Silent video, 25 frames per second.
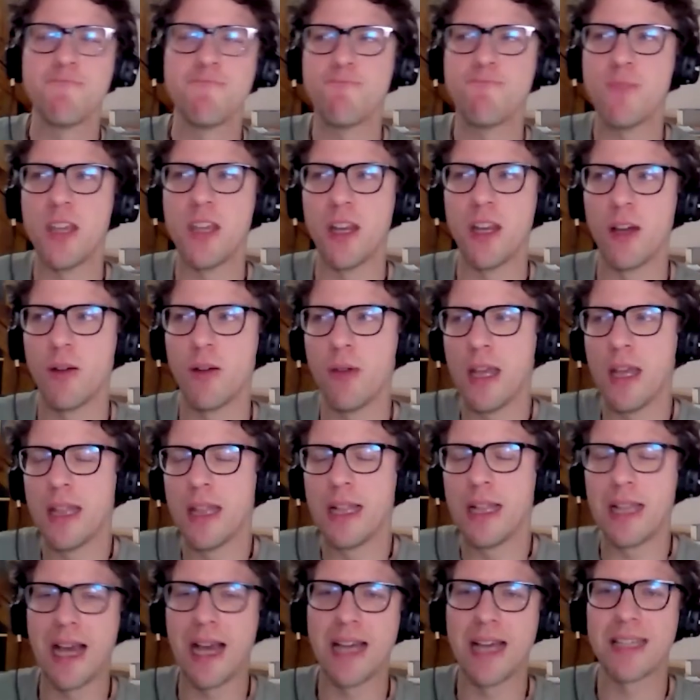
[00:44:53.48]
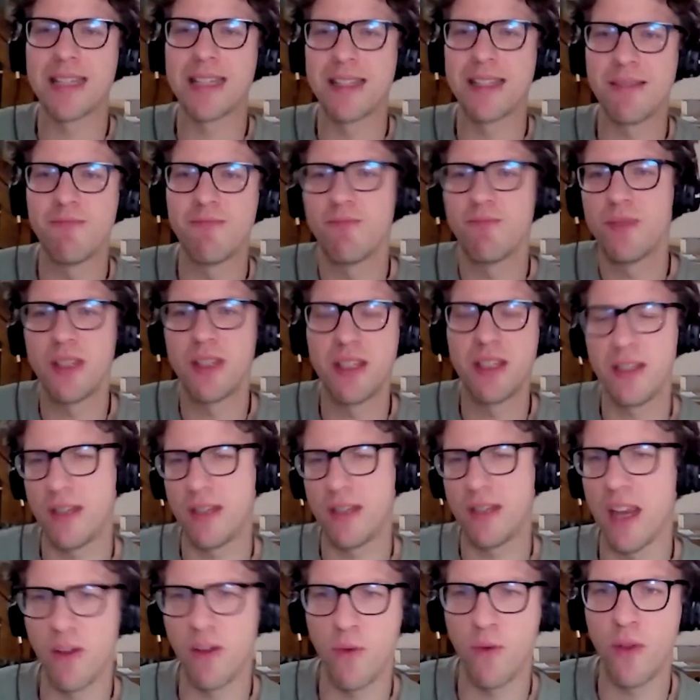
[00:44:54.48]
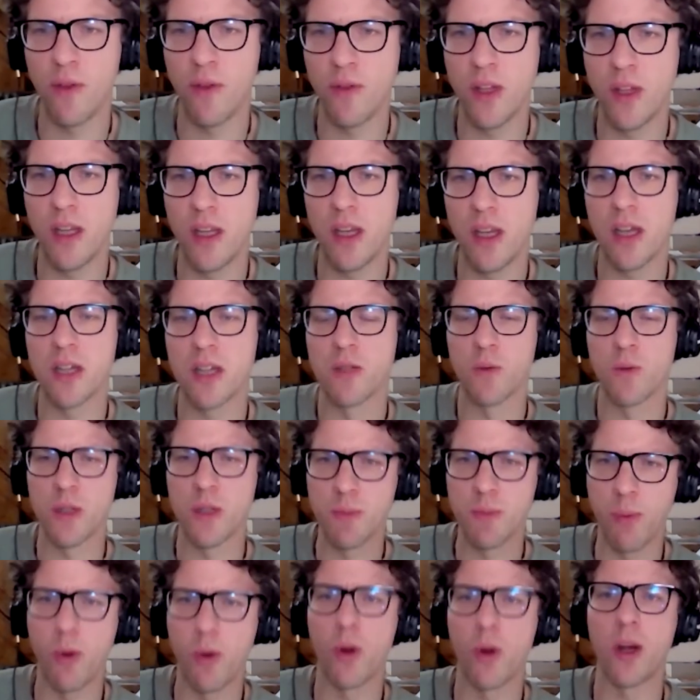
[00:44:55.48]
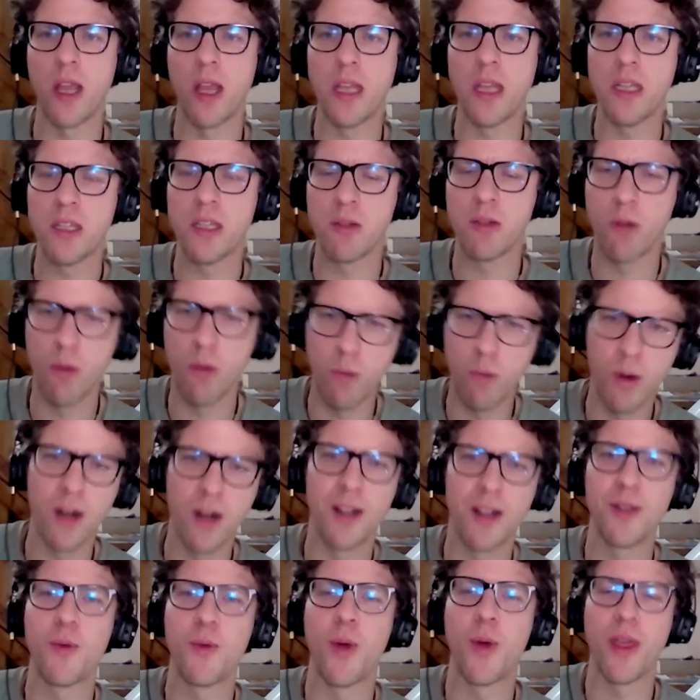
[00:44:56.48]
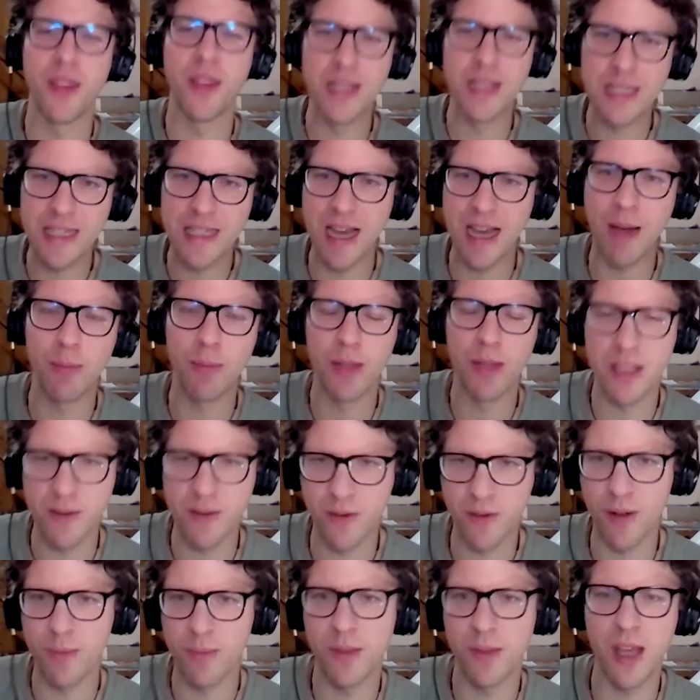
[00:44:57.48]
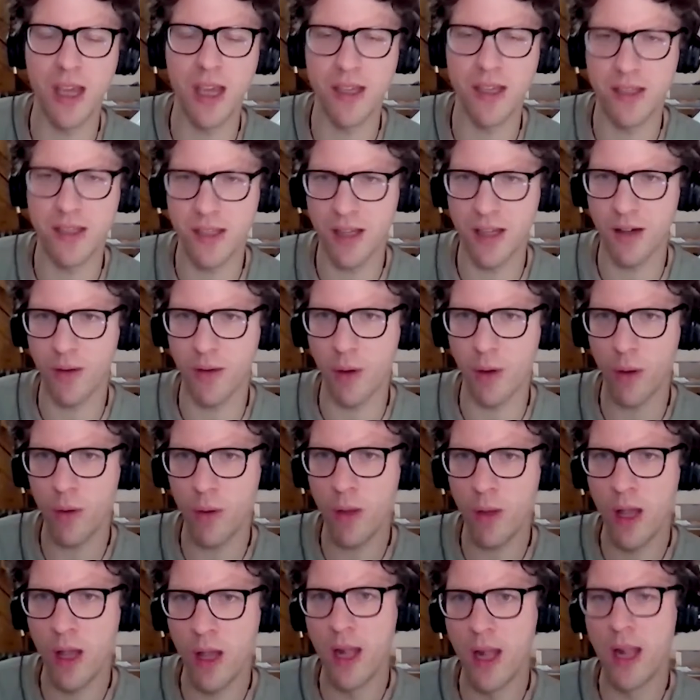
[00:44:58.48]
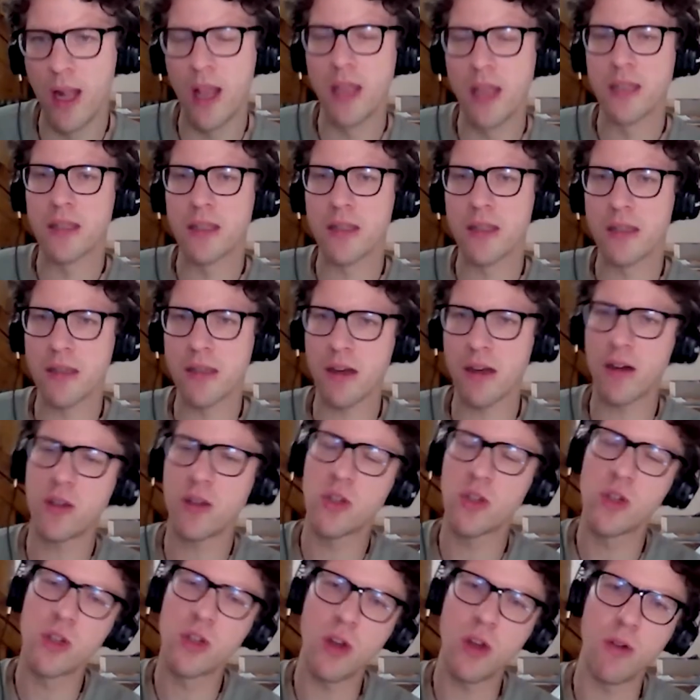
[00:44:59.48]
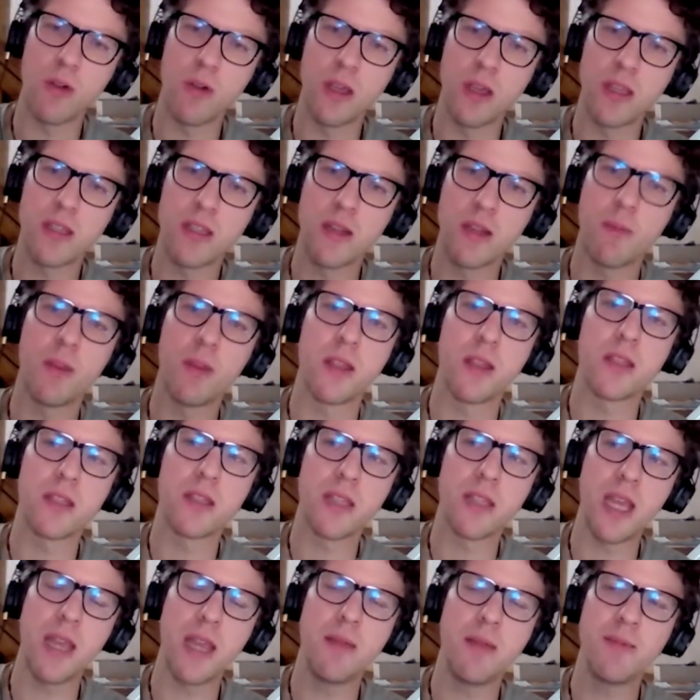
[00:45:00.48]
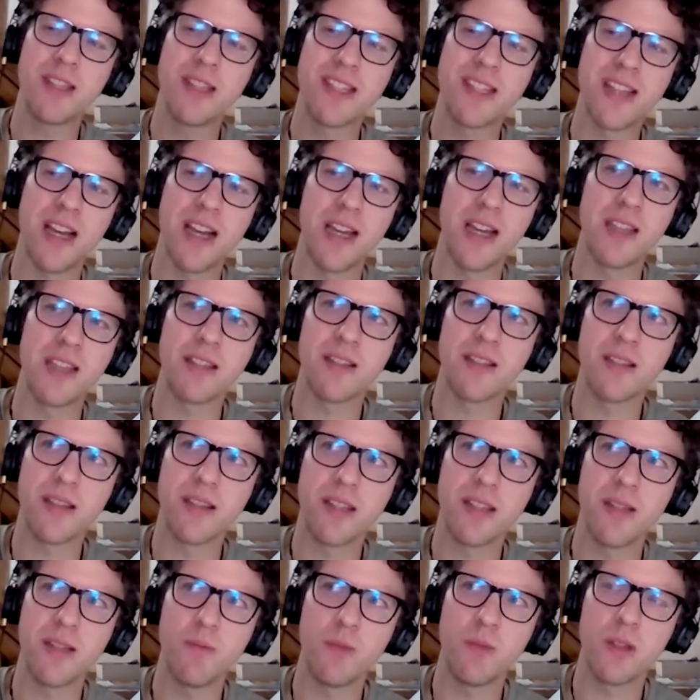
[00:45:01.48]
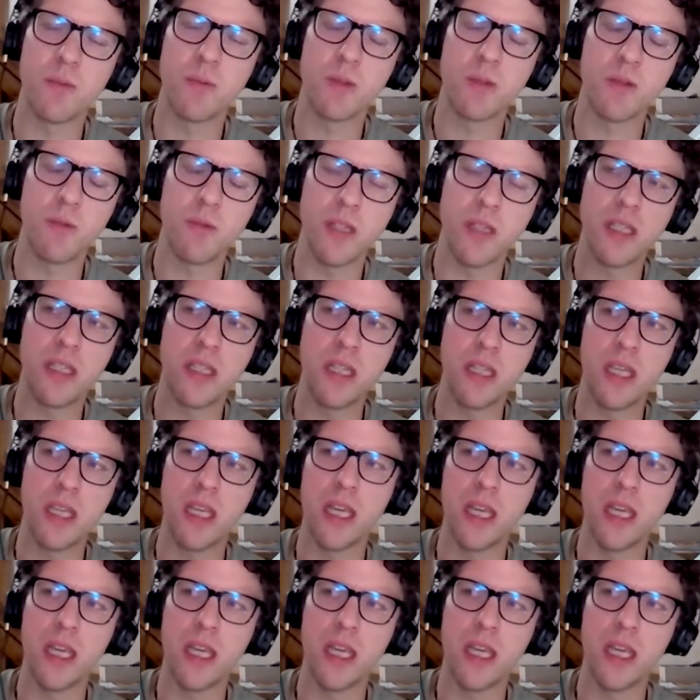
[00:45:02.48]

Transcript: in the last 10, 15 years was born into a world where there's tablets from day zero, start showing some of the same signs and symptoms we see